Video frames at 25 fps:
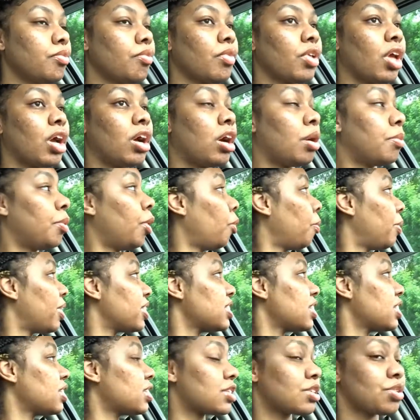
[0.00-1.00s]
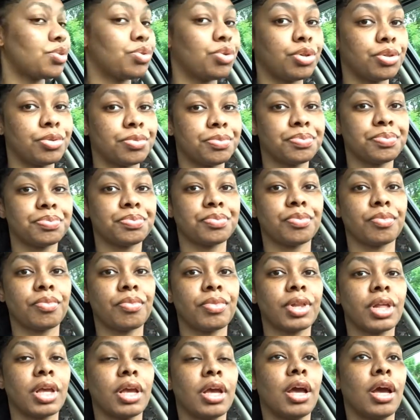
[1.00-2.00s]
um, oh, my son's school.
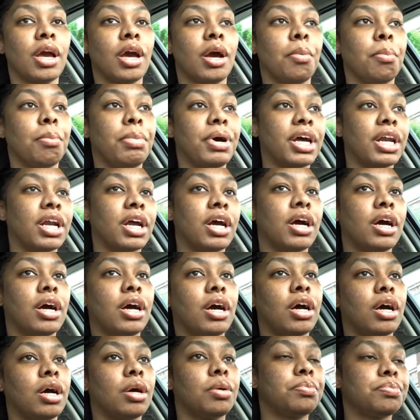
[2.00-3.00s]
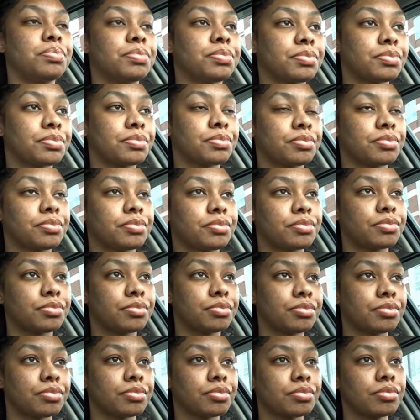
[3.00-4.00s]
But,
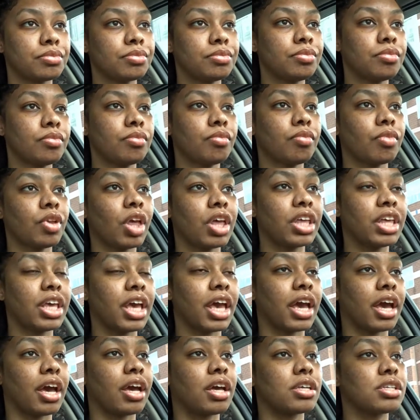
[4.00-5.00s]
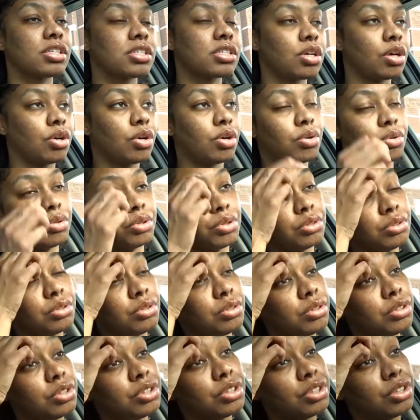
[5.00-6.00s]
um, yeah, so
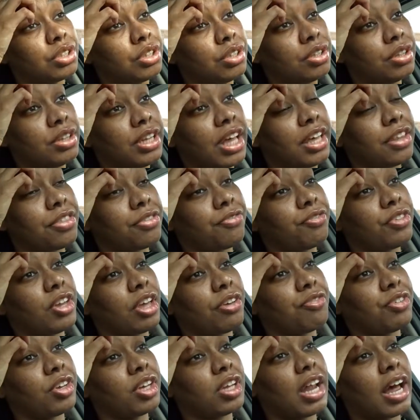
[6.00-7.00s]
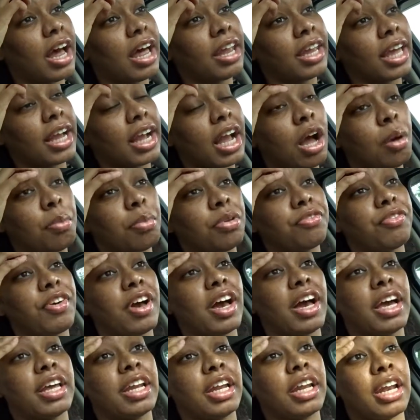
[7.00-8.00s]
they, they feel like I'll be
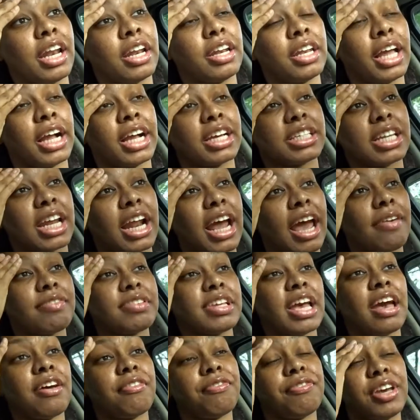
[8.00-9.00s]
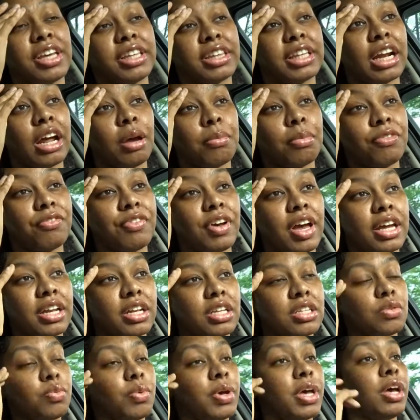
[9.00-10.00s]
fine. And like I said, I have to have faith that I'll be fine
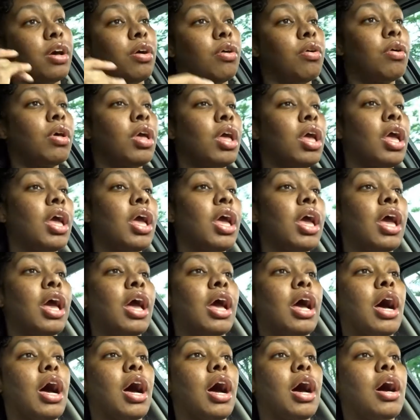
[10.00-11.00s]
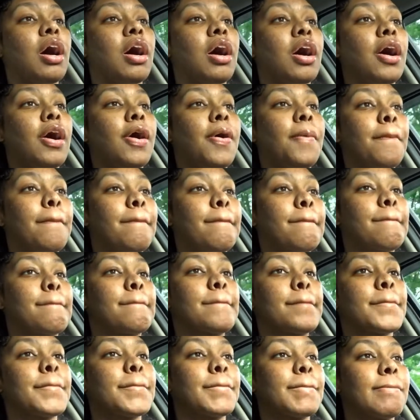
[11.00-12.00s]
as well.
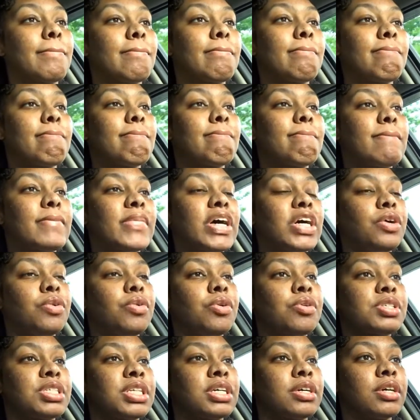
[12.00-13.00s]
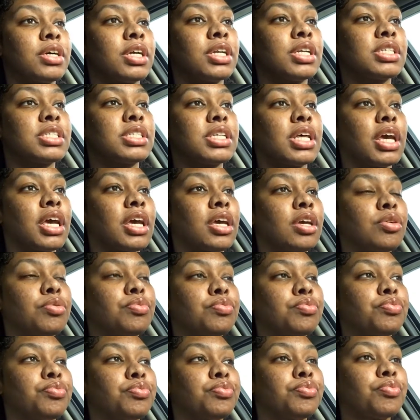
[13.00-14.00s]
Um, what was I gonna say?
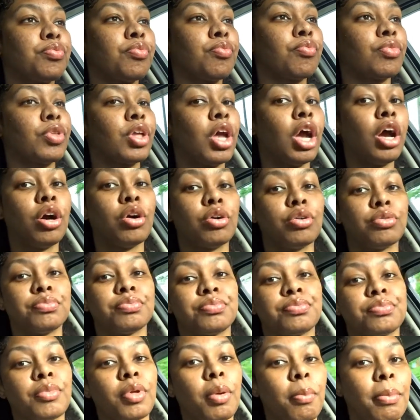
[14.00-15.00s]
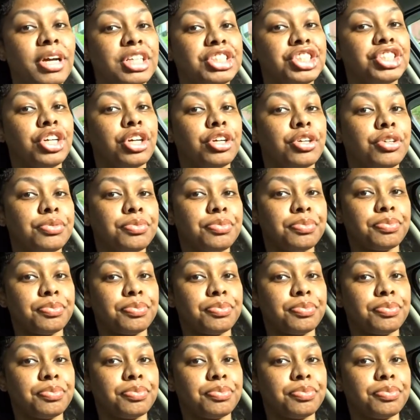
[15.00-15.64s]
Oh, my shirt.